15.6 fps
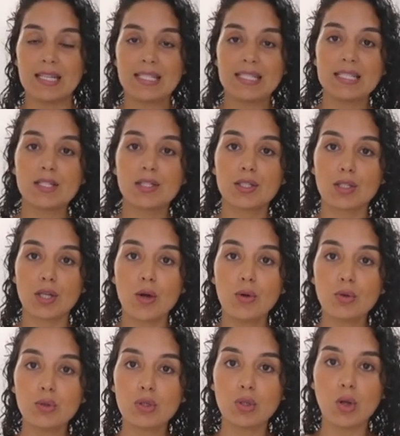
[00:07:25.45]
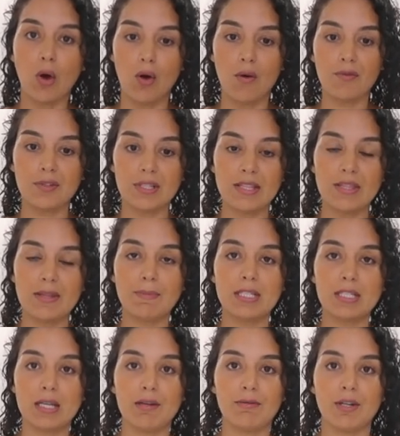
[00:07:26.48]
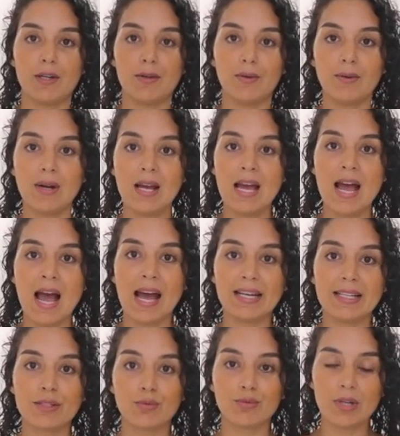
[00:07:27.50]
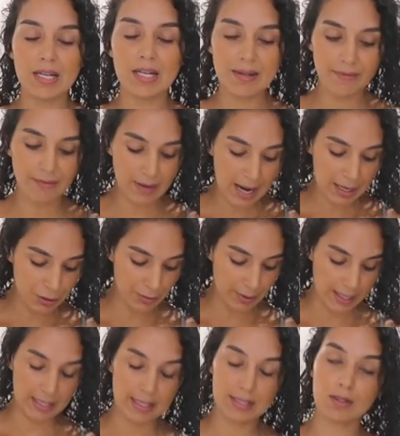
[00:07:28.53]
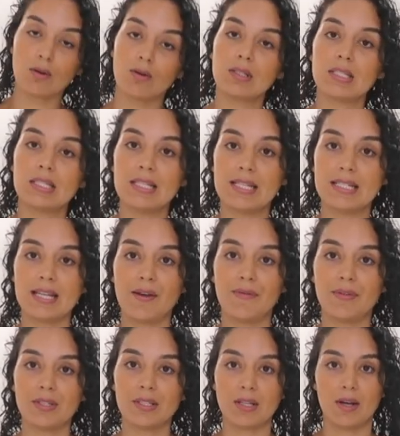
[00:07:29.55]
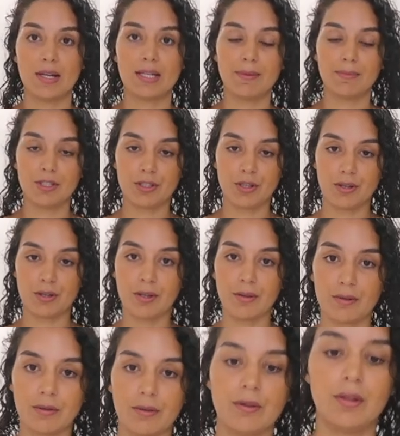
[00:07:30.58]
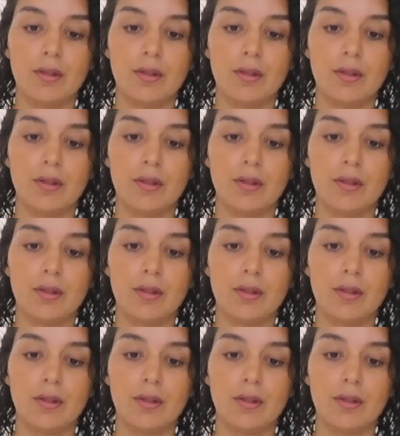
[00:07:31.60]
It is so soft in the material and it's really flattering and it's got a slit down the side. Let me show you.